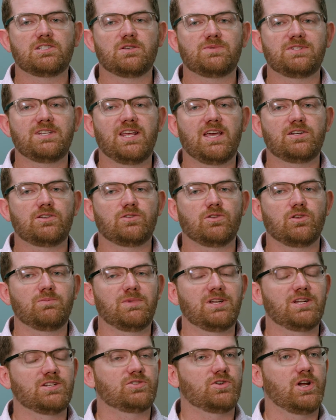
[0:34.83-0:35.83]
substantial
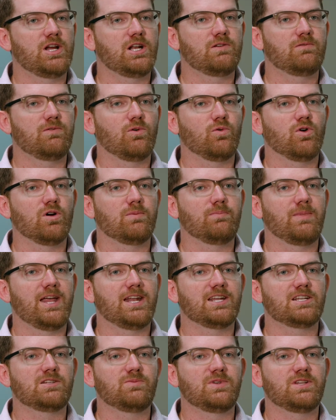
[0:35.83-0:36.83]
administrative or
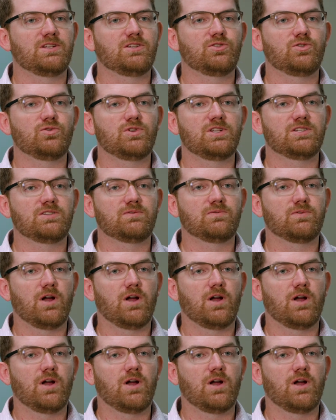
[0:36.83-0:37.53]
management duties